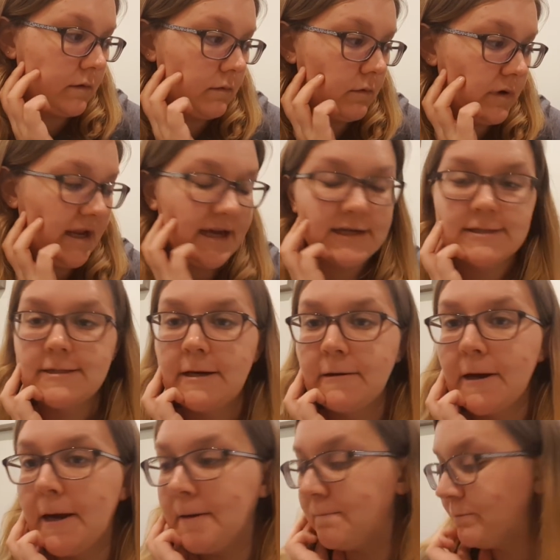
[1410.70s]
What next?
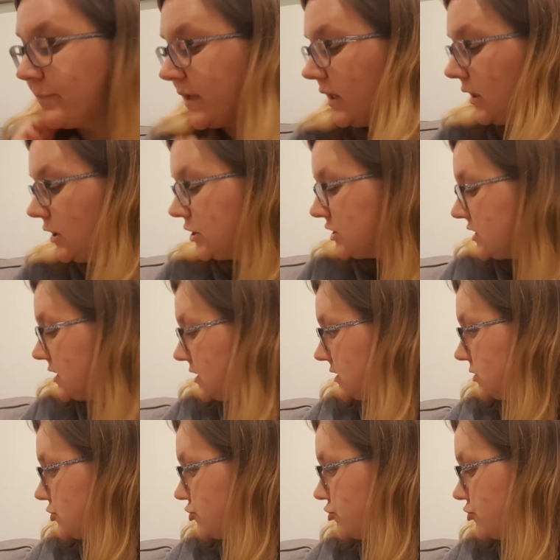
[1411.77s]
Okay.
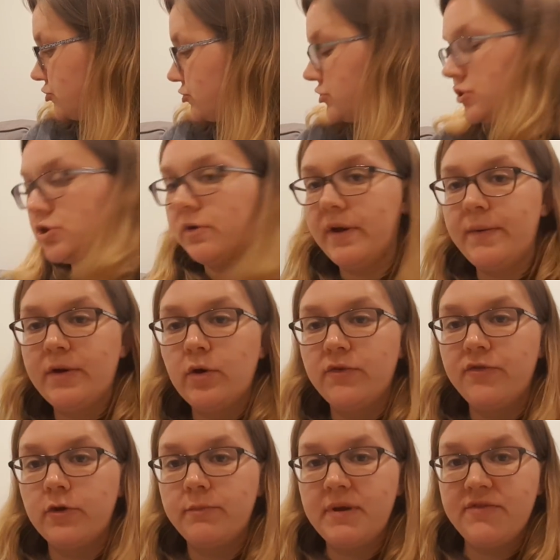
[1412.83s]
Sorry, went
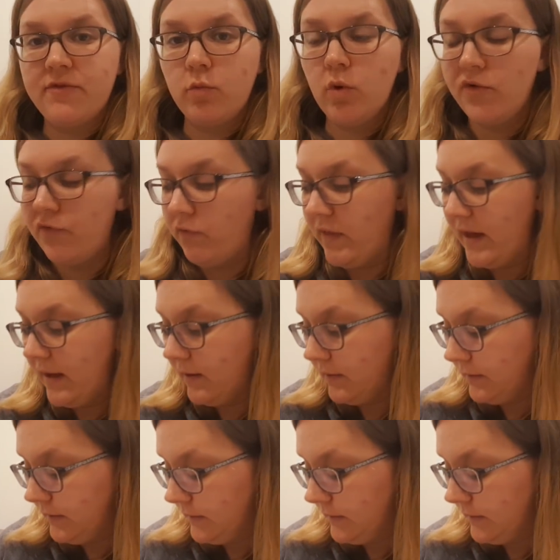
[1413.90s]
off on a bit of a waffle there.